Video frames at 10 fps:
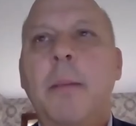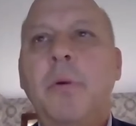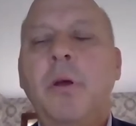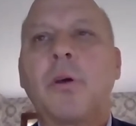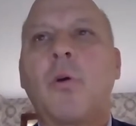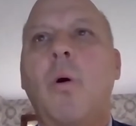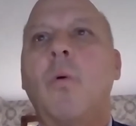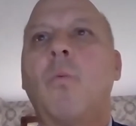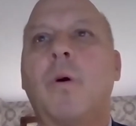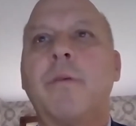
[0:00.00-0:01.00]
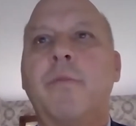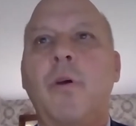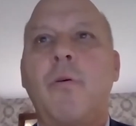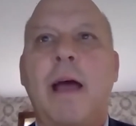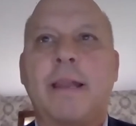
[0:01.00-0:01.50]
I'm going to quote one of
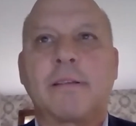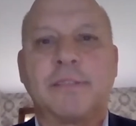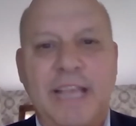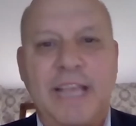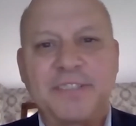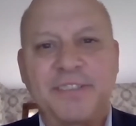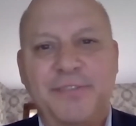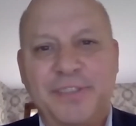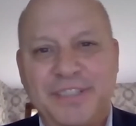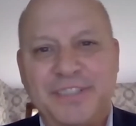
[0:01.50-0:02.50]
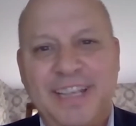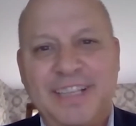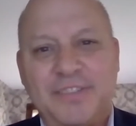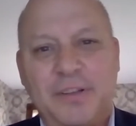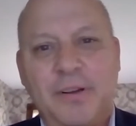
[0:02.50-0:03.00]
your articles actually for this
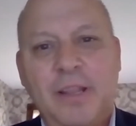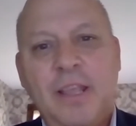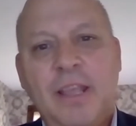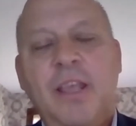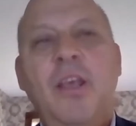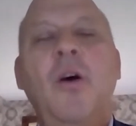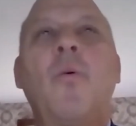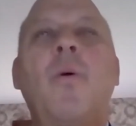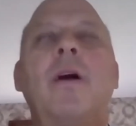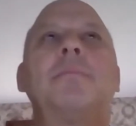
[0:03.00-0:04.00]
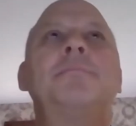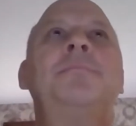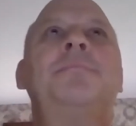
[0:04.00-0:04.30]
answer, where